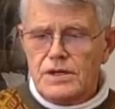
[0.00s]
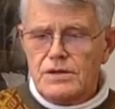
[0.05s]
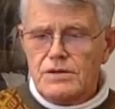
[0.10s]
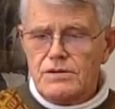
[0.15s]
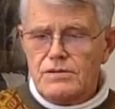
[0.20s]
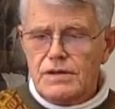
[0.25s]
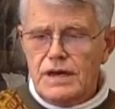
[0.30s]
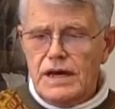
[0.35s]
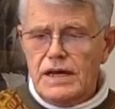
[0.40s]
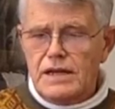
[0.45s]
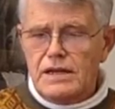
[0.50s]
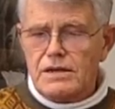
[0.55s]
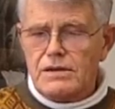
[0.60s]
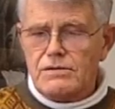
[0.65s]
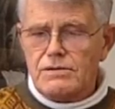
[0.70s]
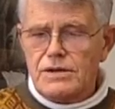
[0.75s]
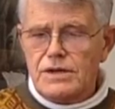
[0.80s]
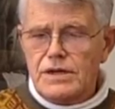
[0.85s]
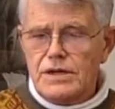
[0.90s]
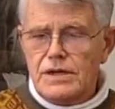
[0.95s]
to that
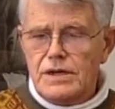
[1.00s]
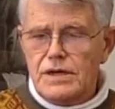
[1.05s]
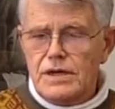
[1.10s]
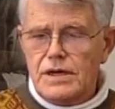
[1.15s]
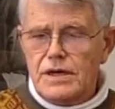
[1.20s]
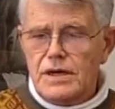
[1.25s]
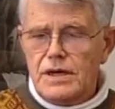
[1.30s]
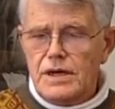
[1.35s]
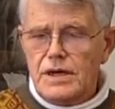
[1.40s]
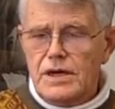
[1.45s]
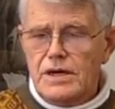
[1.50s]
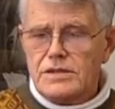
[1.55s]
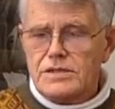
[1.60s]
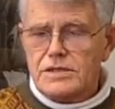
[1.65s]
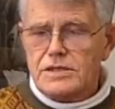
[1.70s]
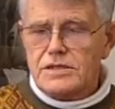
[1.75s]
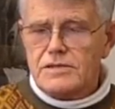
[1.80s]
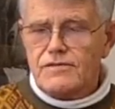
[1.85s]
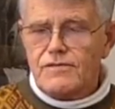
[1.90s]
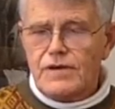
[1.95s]
degree is
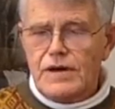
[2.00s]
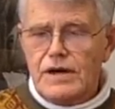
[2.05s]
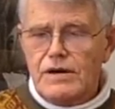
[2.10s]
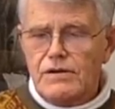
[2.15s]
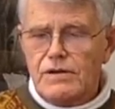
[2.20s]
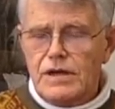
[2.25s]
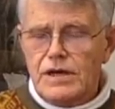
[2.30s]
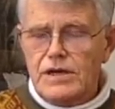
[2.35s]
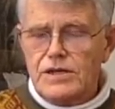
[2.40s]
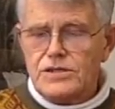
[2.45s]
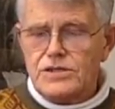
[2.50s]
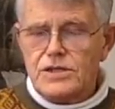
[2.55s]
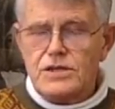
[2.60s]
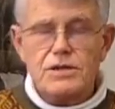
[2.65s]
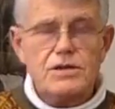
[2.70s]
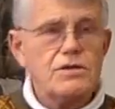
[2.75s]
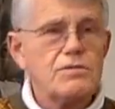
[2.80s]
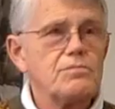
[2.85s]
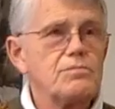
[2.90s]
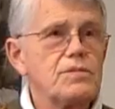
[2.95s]
its
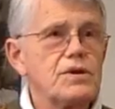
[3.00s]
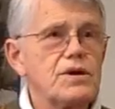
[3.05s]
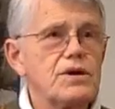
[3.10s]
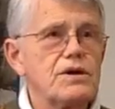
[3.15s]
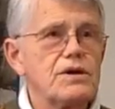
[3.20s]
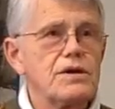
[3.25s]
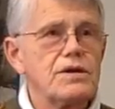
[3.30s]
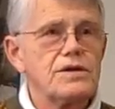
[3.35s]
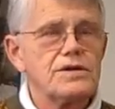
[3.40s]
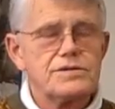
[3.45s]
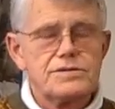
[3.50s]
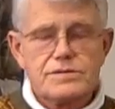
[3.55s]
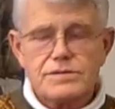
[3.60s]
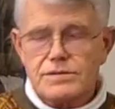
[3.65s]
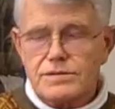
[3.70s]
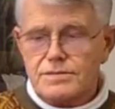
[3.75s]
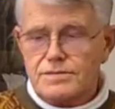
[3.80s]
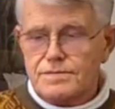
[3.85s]
foundation perilous.